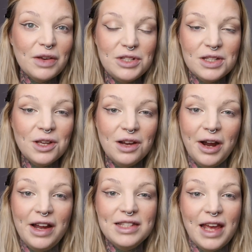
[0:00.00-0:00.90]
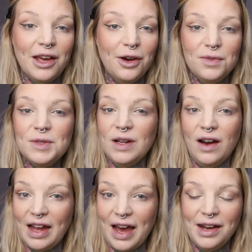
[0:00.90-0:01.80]
If it doesn't go right, take it off,
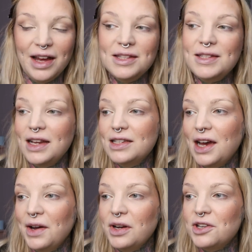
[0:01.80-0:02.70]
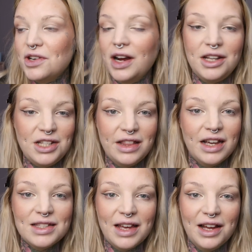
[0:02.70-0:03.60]
start again, and sit down and try and do
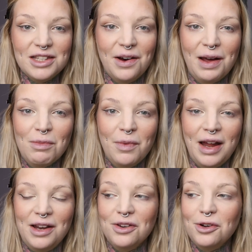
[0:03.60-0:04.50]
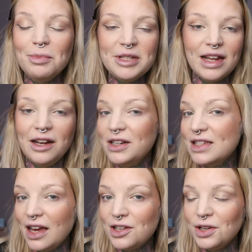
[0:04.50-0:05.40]
this at a time when you're not particularly on
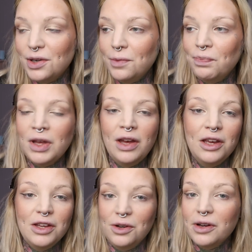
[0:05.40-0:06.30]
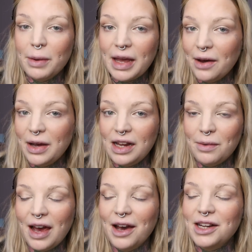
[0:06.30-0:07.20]
a schedule, you're not going out
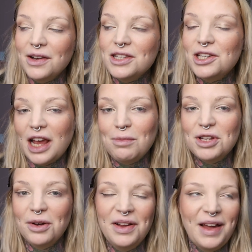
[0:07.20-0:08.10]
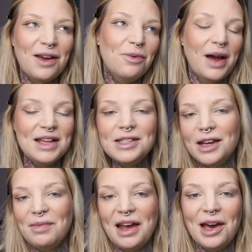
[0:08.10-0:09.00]
anywhere. I know it's a shame to like waste
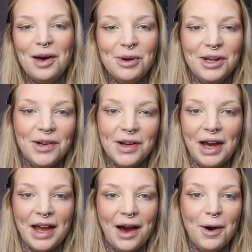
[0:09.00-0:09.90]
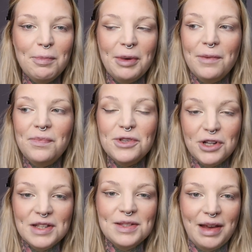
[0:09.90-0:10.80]
good makeup when you're not going out, but
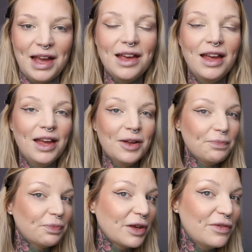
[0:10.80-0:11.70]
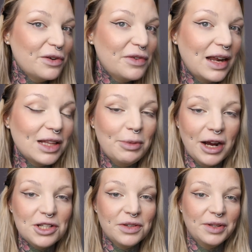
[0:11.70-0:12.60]
trust me, if you're feeling the
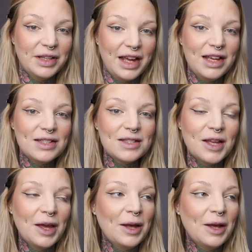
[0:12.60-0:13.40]
pressure on this,